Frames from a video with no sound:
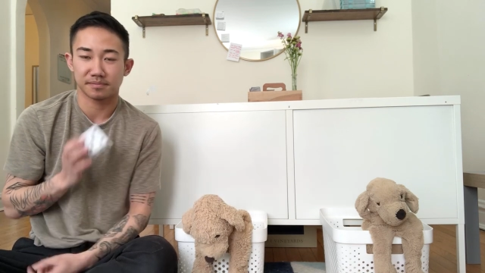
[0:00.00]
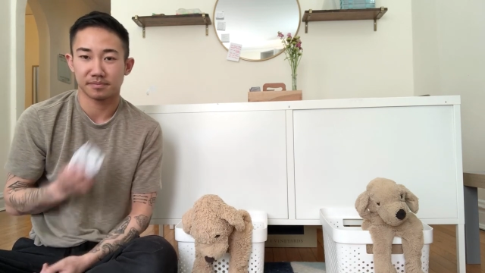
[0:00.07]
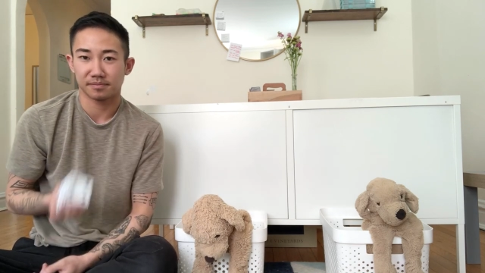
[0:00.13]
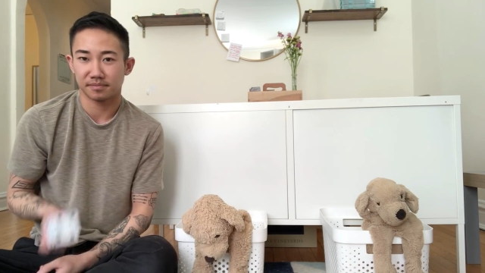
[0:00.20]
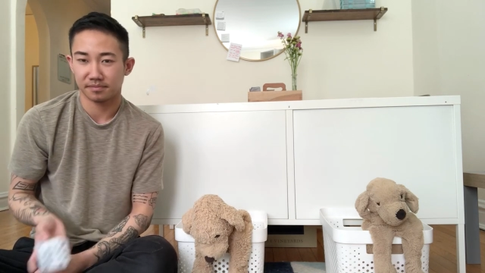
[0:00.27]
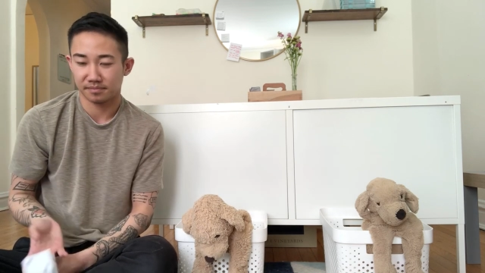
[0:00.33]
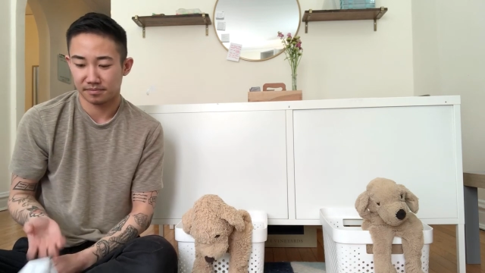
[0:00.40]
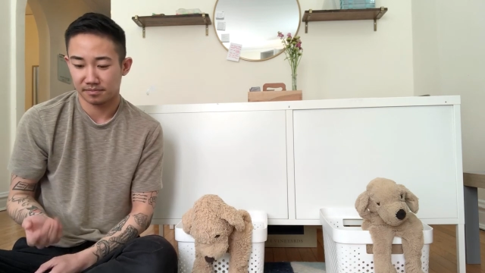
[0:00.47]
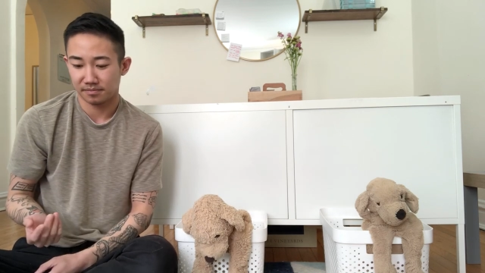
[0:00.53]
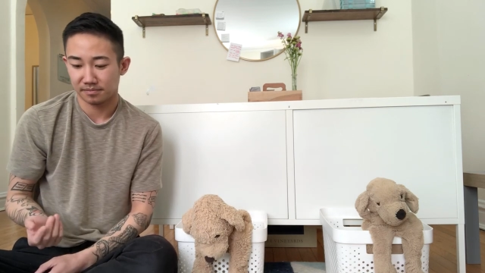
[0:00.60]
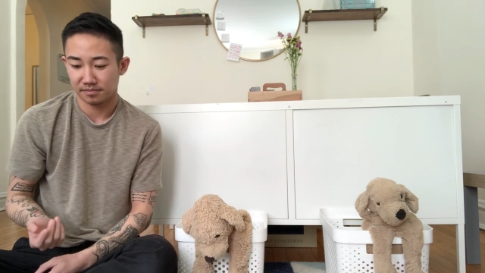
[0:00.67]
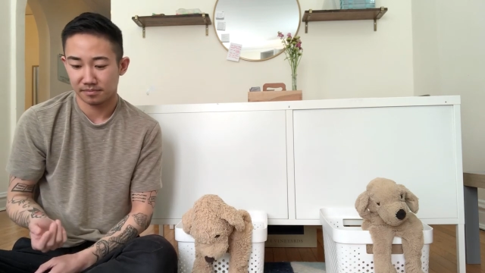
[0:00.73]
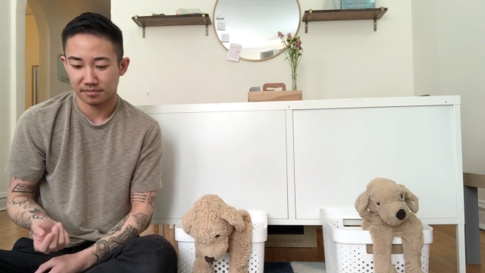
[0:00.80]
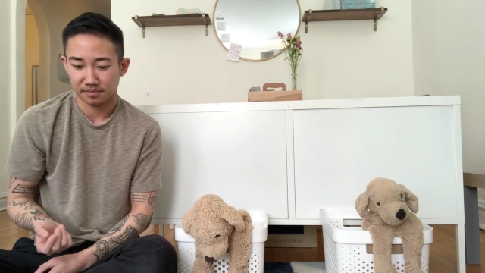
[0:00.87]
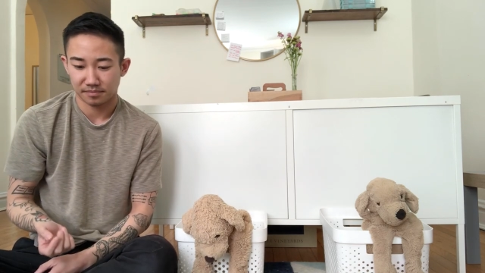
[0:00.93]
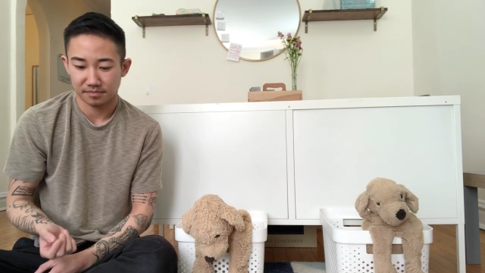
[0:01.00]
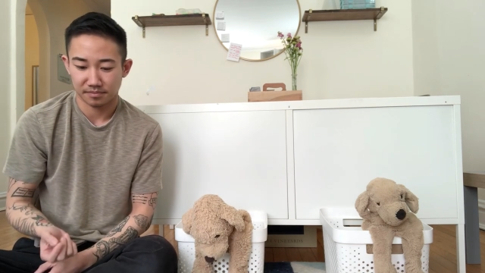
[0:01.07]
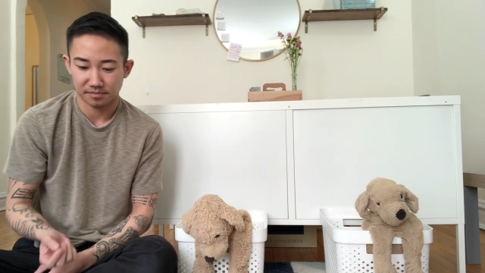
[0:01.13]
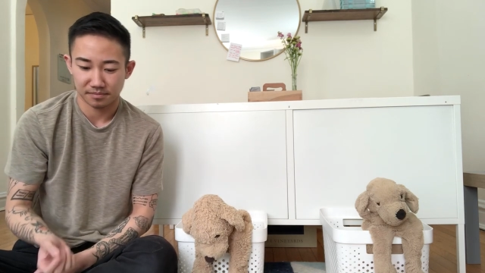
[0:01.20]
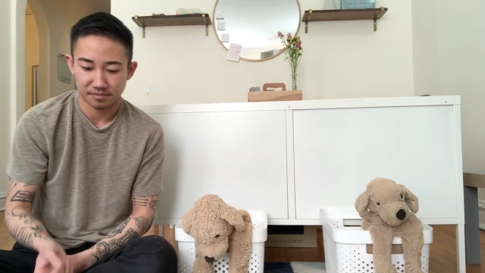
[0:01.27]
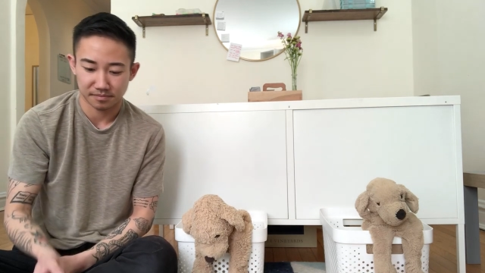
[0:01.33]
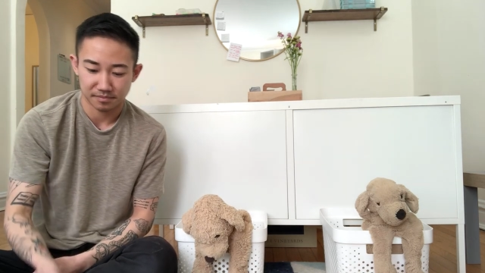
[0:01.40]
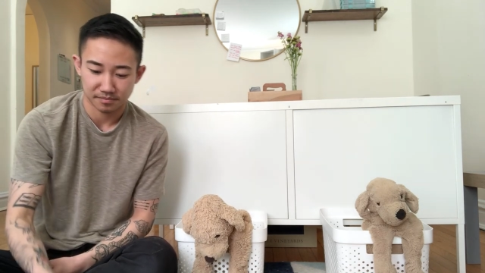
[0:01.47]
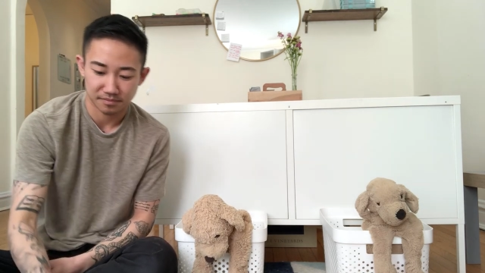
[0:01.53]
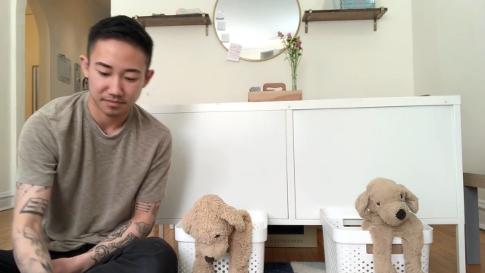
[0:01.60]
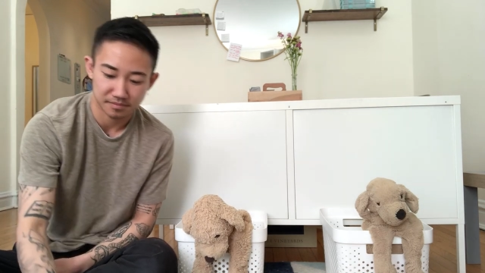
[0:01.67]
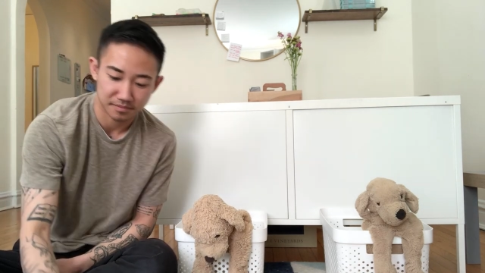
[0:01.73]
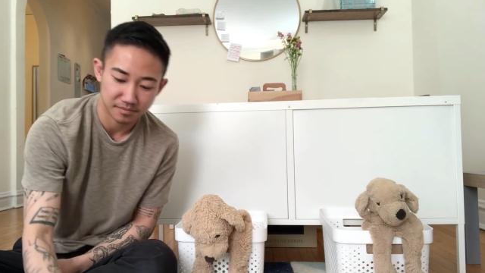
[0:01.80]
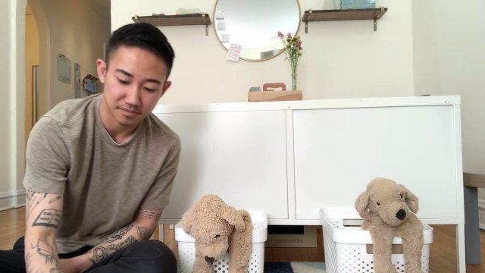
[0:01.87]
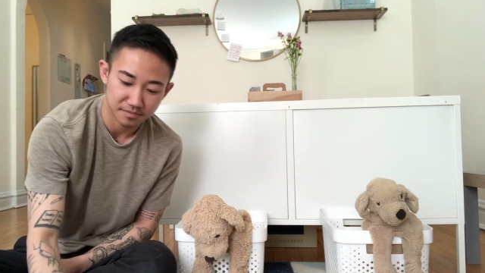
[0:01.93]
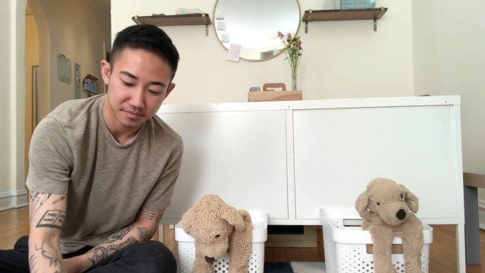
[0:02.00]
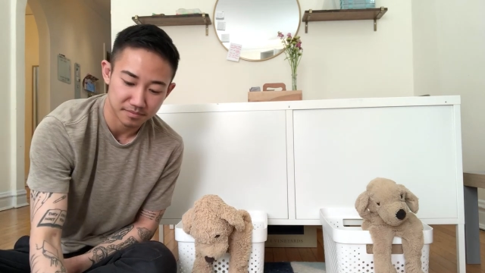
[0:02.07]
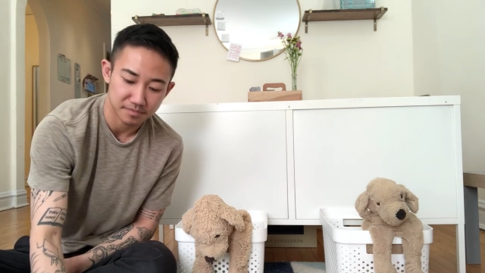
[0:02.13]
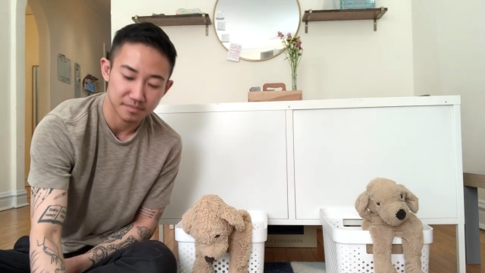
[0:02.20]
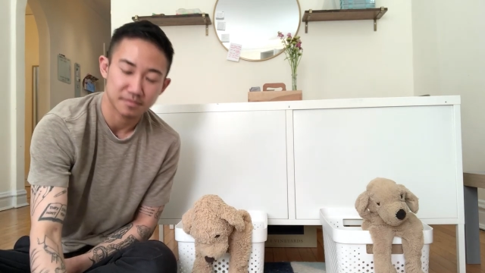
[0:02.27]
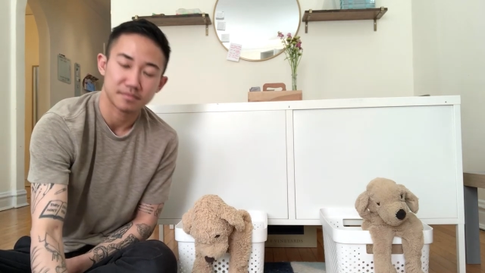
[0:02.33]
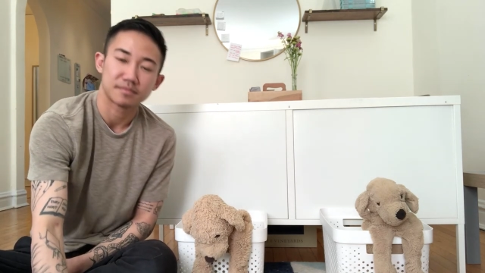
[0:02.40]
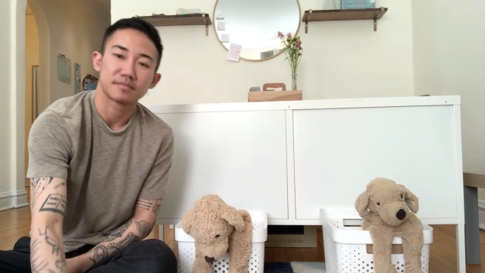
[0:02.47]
No one is speaking in this clip.